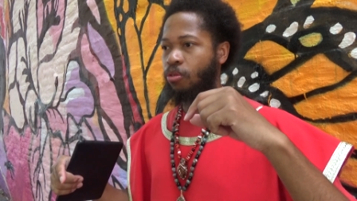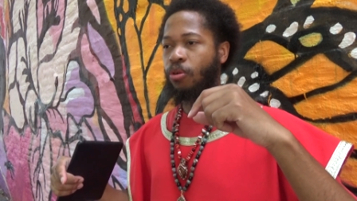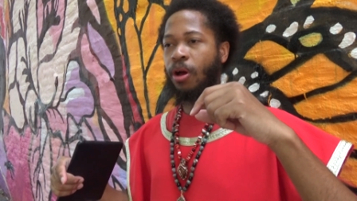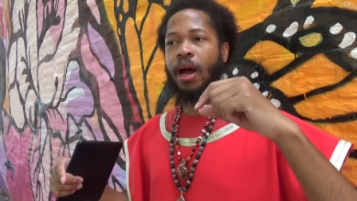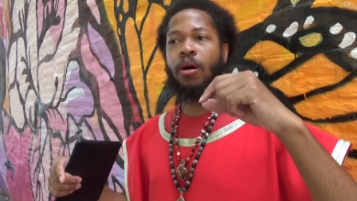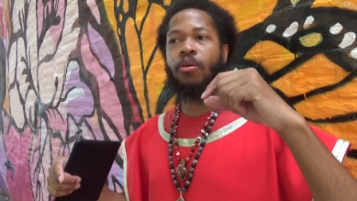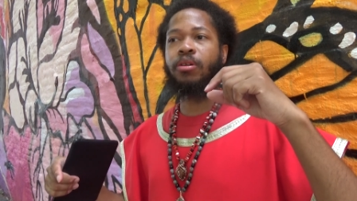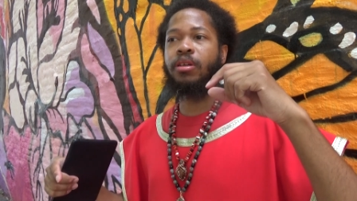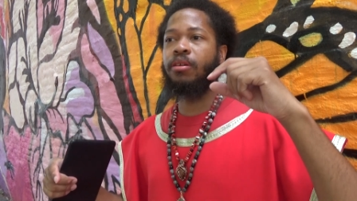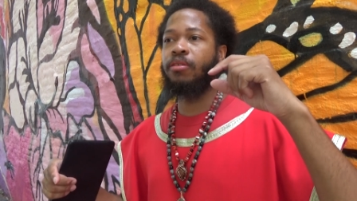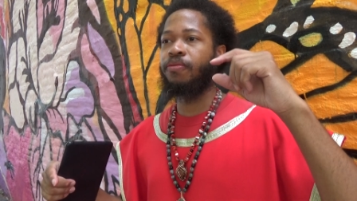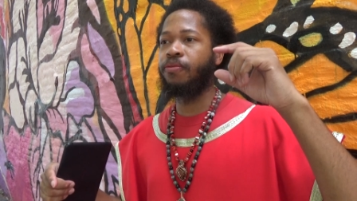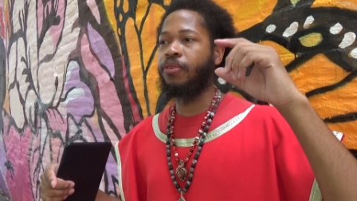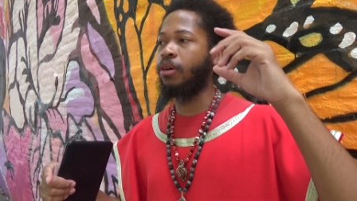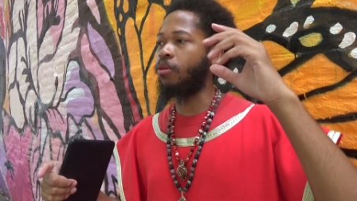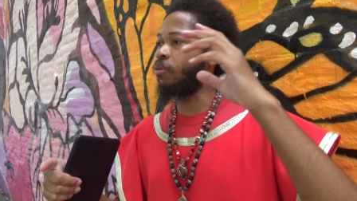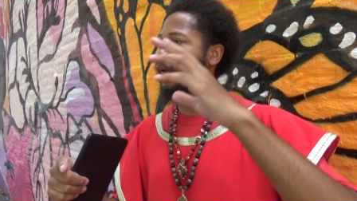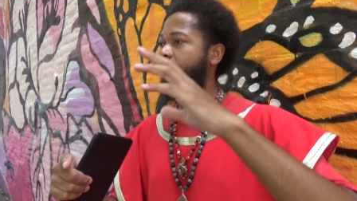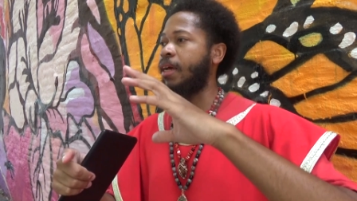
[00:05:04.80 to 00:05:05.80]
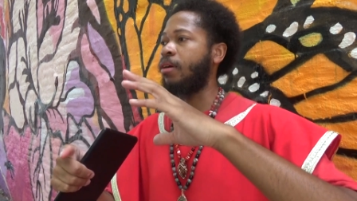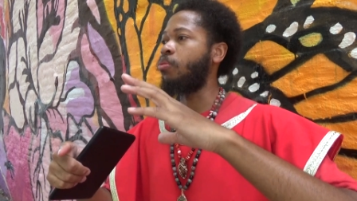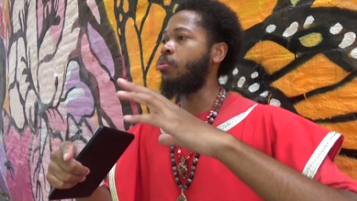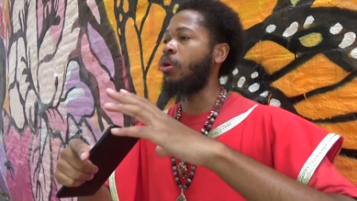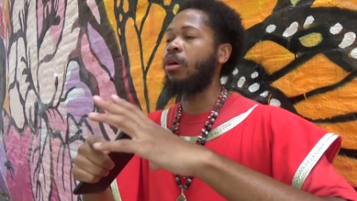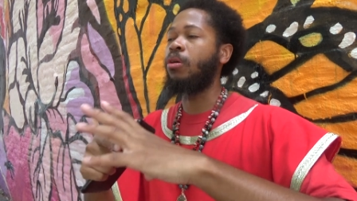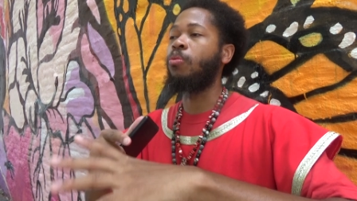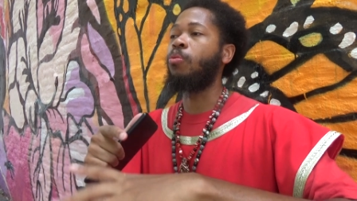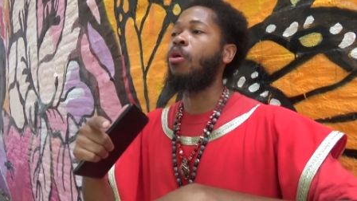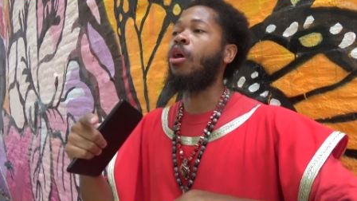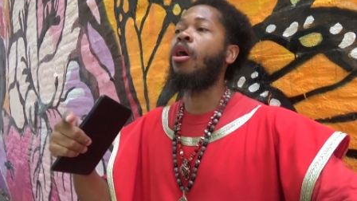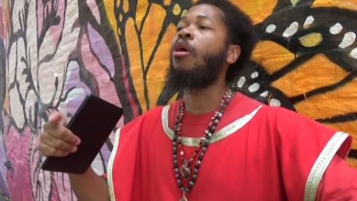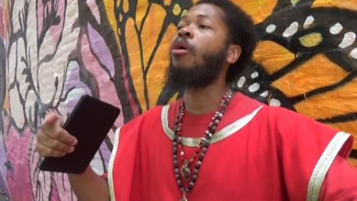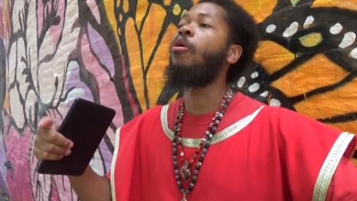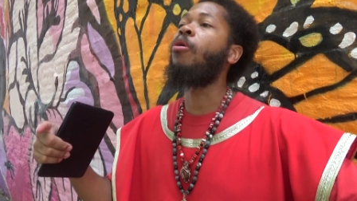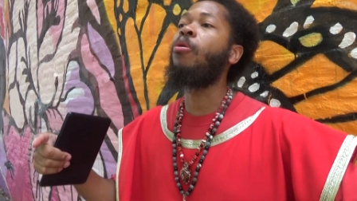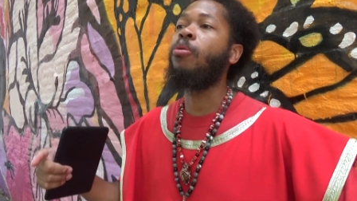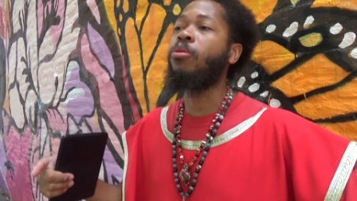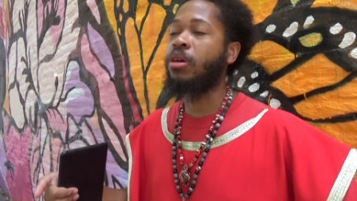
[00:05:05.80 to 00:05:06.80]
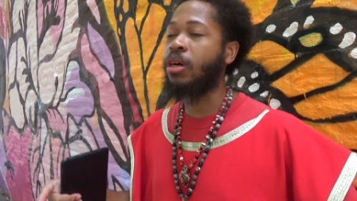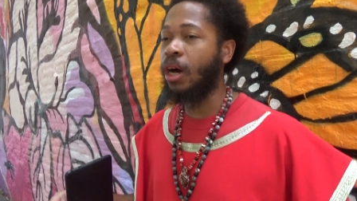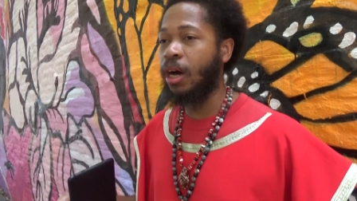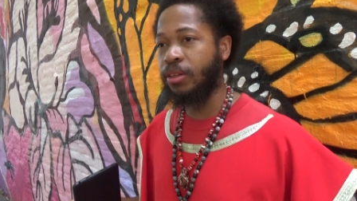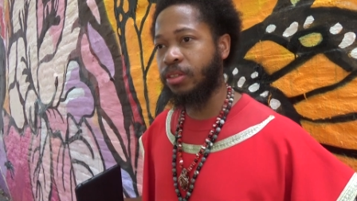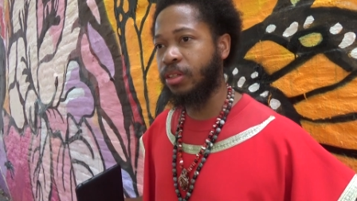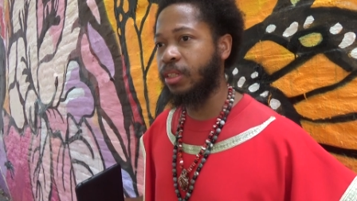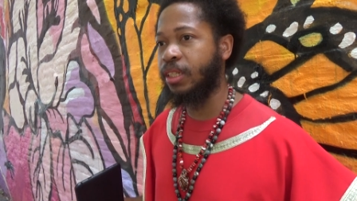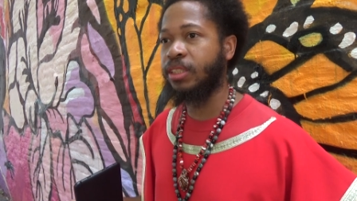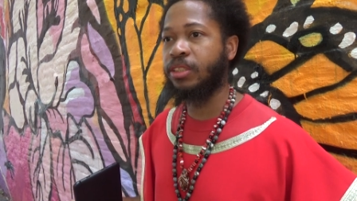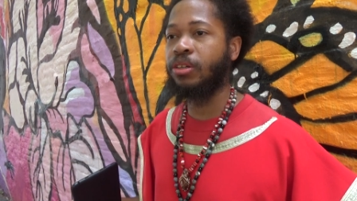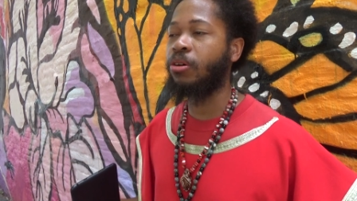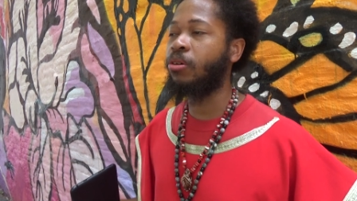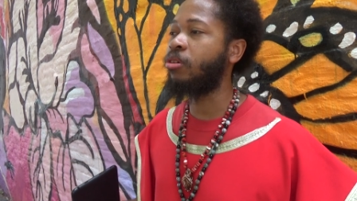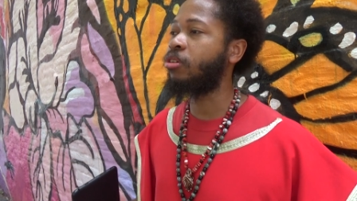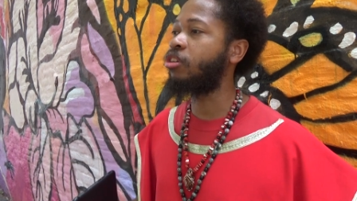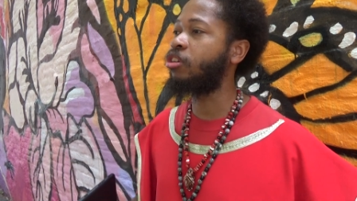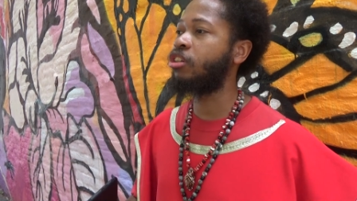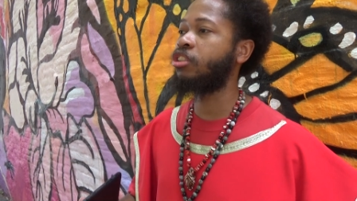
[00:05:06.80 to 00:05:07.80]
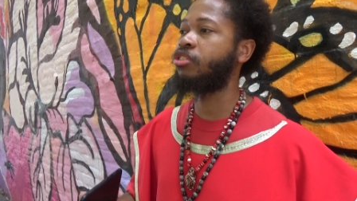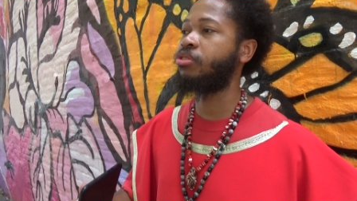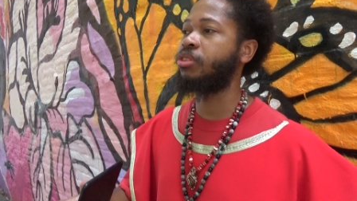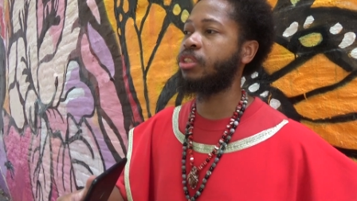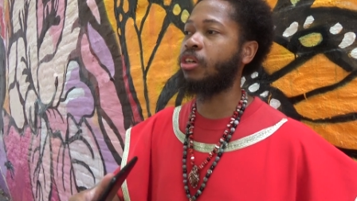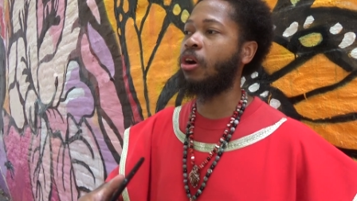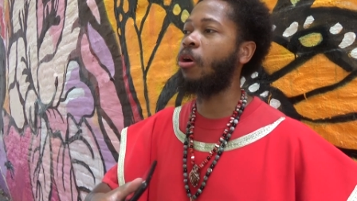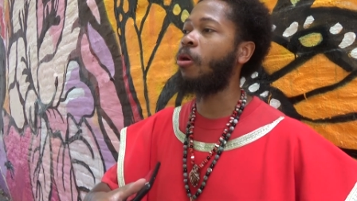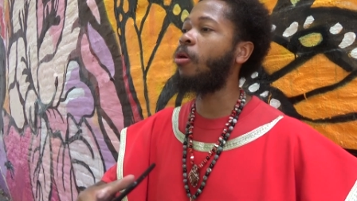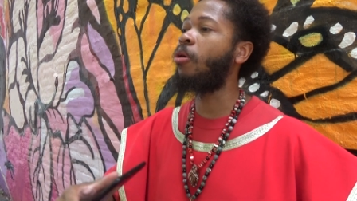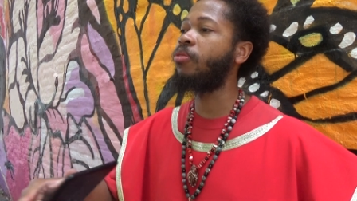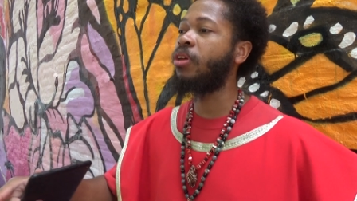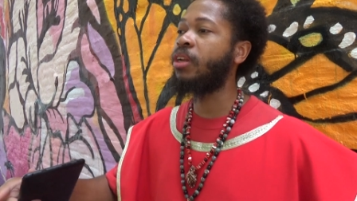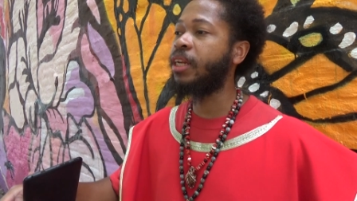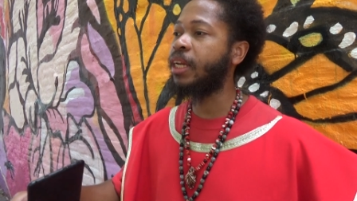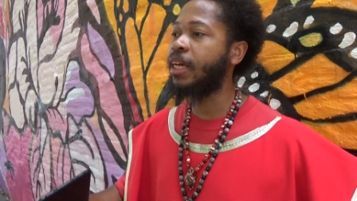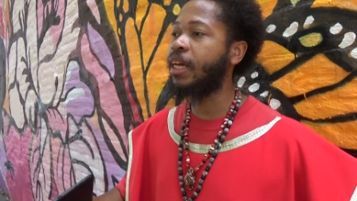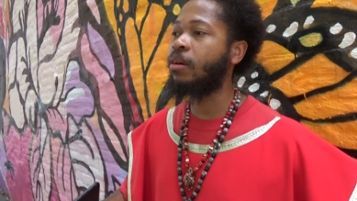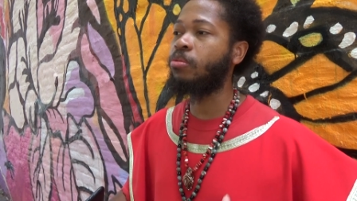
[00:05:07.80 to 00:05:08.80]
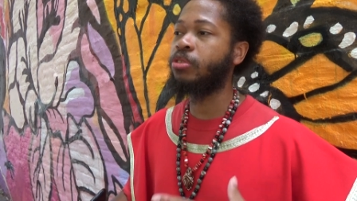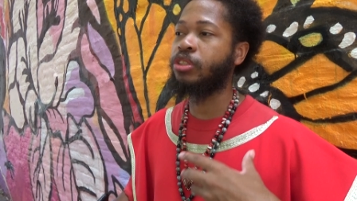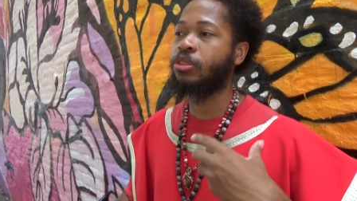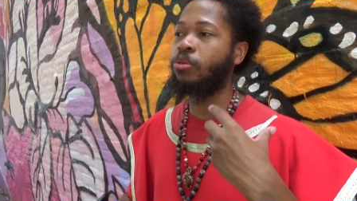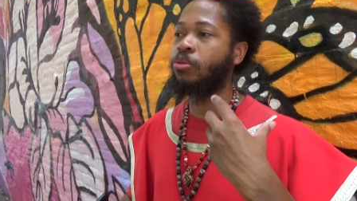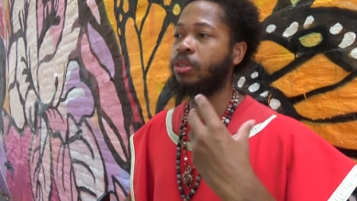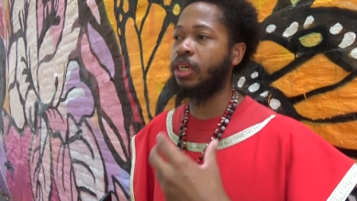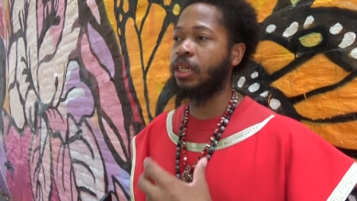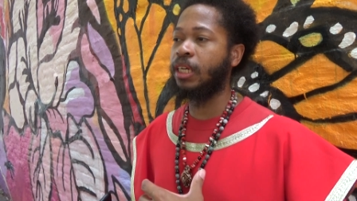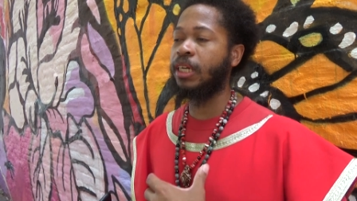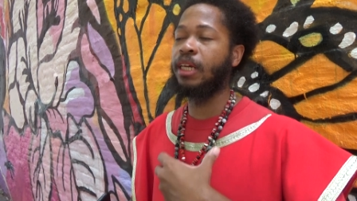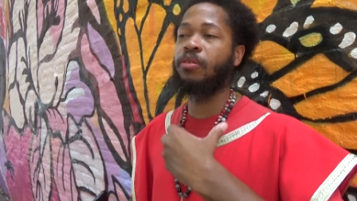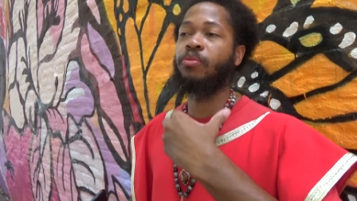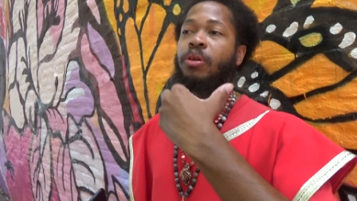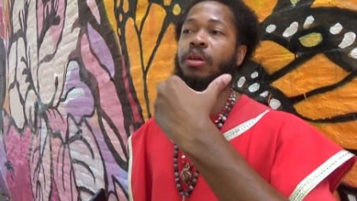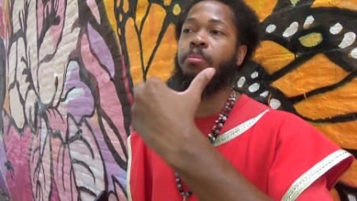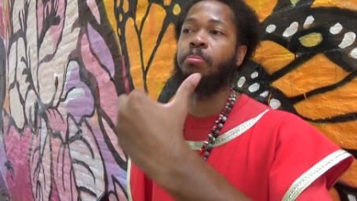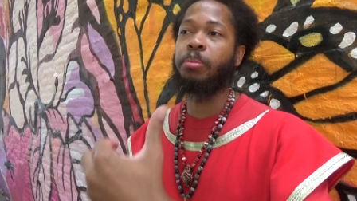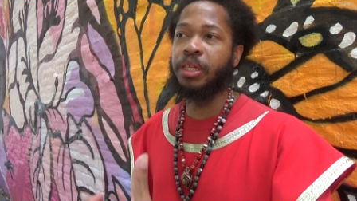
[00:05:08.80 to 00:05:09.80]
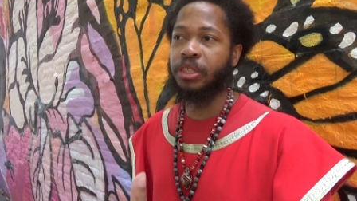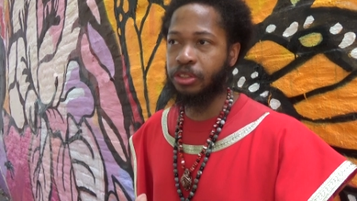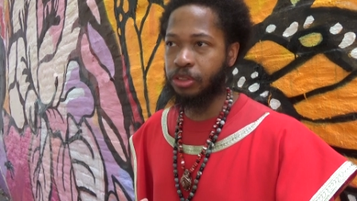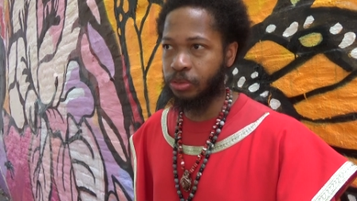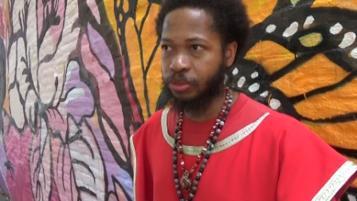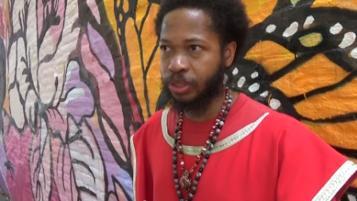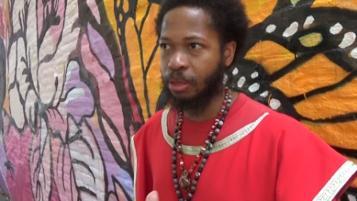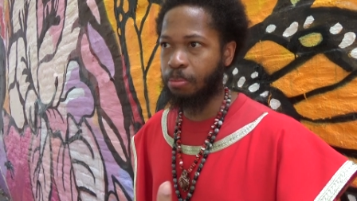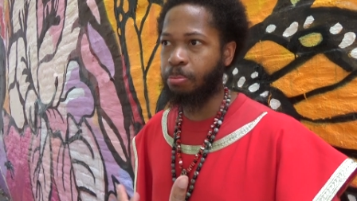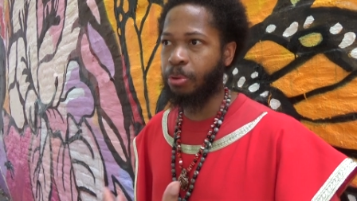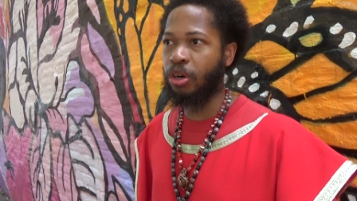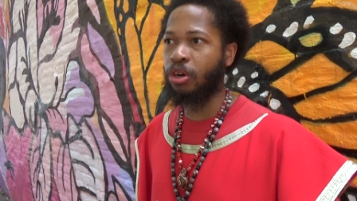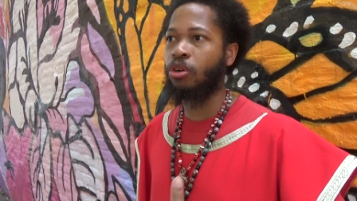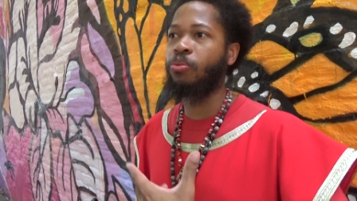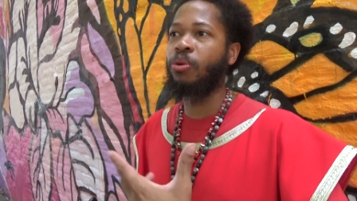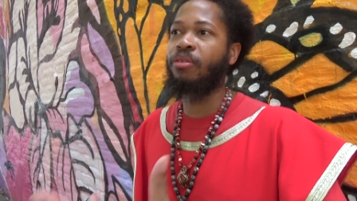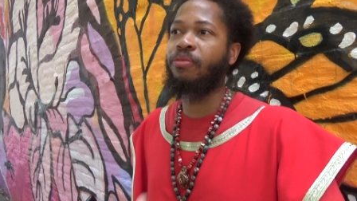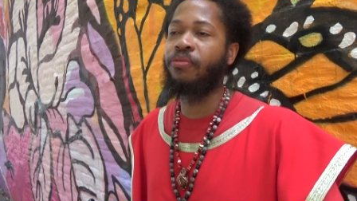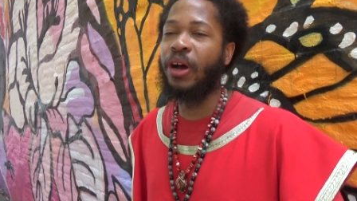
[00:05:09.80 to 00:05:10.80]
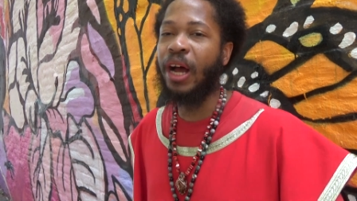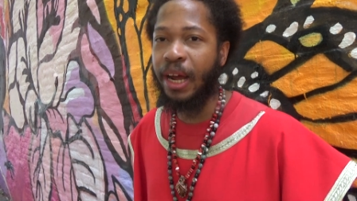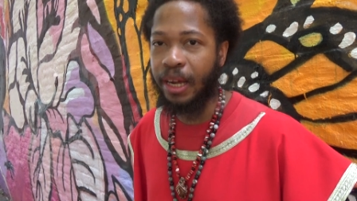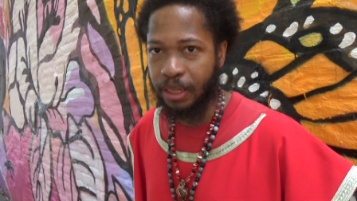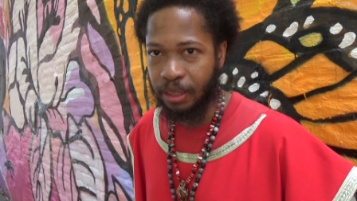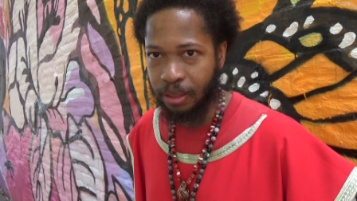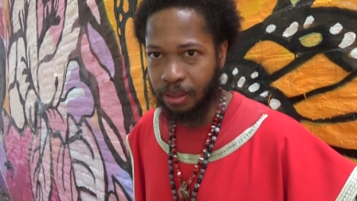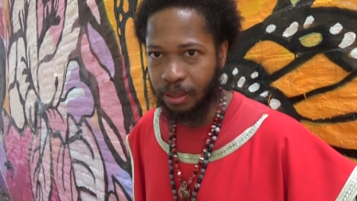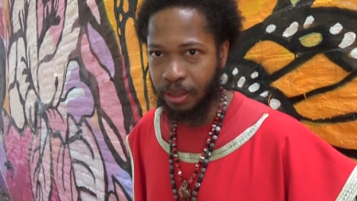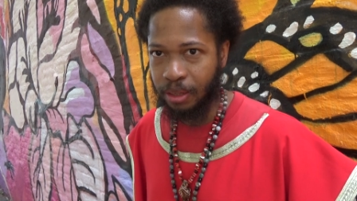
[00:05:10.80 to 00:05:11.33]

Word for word: I don't give a fuck with like what all continents, all countries, all the land was gonna get hit with missiles and burned with fire.